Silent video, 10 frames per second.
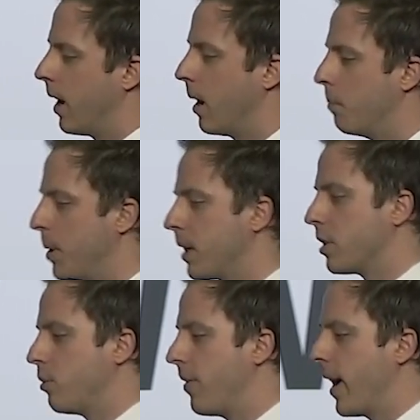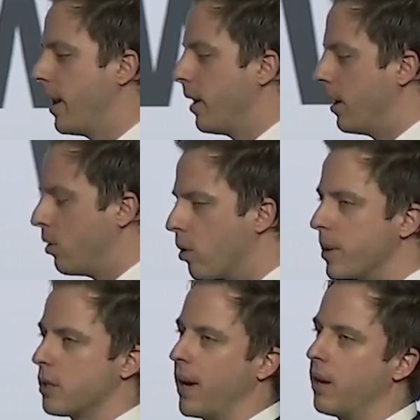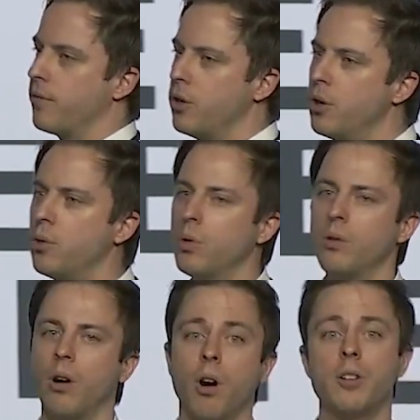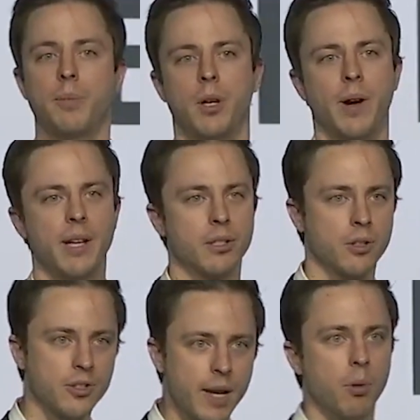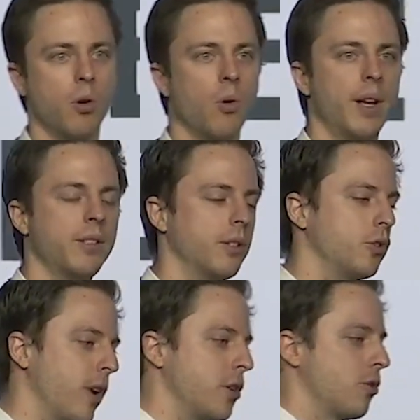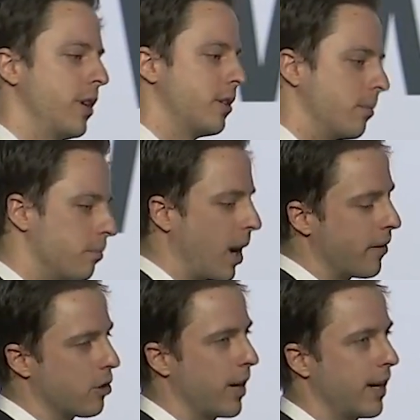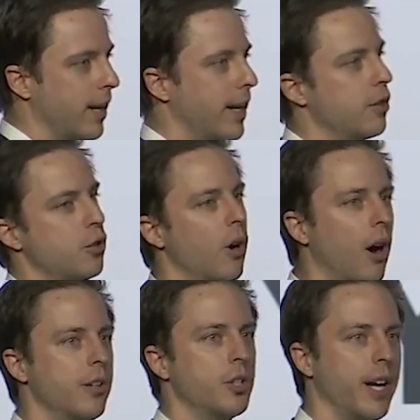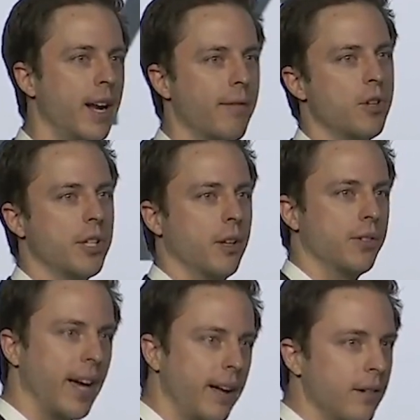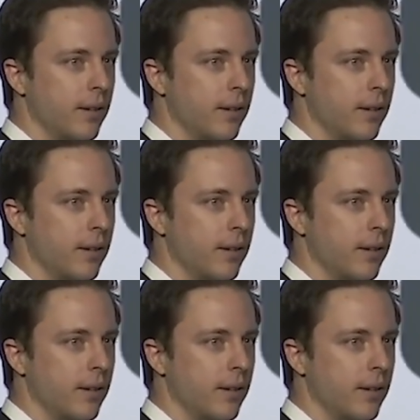Because we've had an enormous amount of new RWAs, so stablecoins and treasuries and private credit getting issued on-chain every single day.